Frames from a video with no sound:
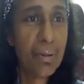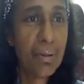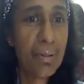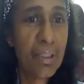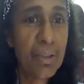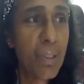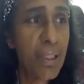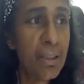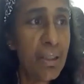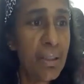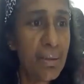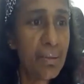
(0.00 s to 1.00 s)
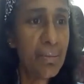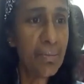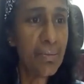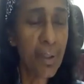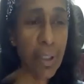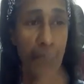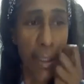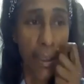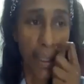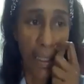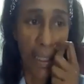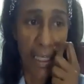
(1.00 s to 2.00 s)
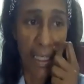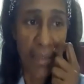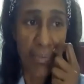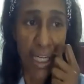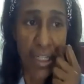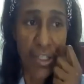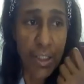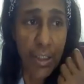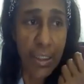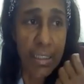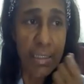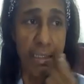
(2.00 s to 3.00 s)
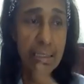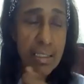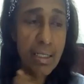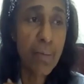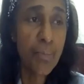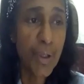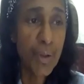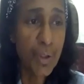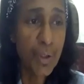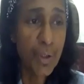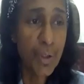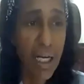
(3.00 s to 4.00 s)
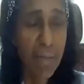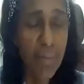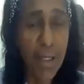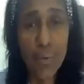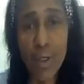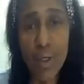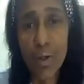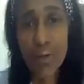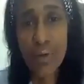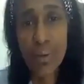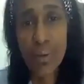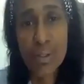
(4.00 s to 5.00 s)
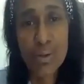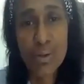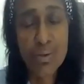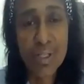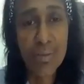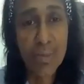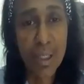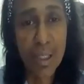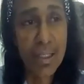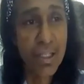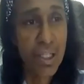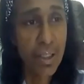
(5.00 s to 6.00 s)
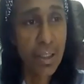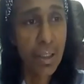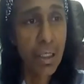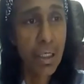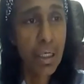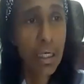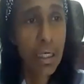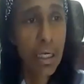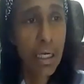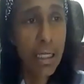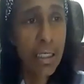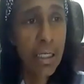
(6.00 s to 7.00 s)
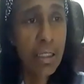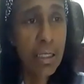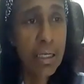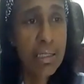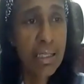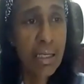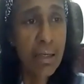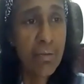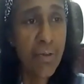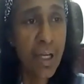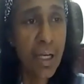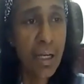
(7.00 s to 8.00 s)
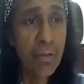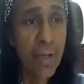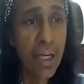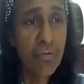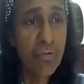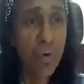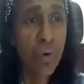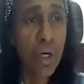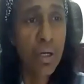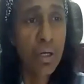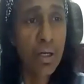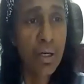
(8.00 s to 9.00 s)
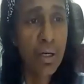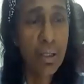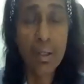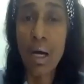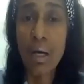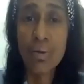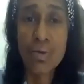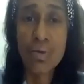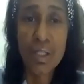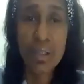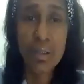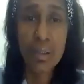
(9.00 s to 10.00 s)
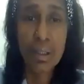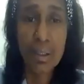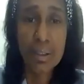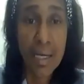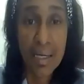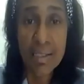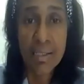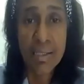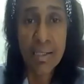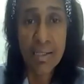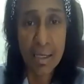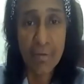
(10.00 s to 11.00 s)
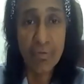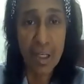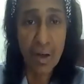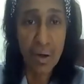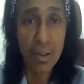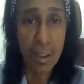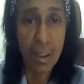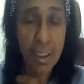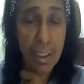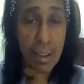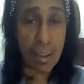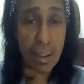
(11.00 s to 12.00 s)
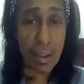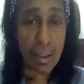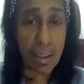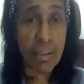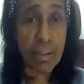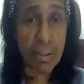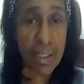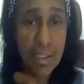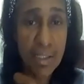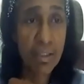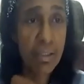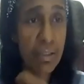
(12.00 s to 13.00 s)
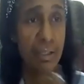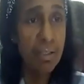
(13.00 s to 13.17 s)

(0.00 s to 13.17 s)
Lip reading: Next, please. Okay. In Malaysia, this is a computer lab in one of our schools in Malaysia. And here itself, we have like 400,000 statistics that we got in recent years.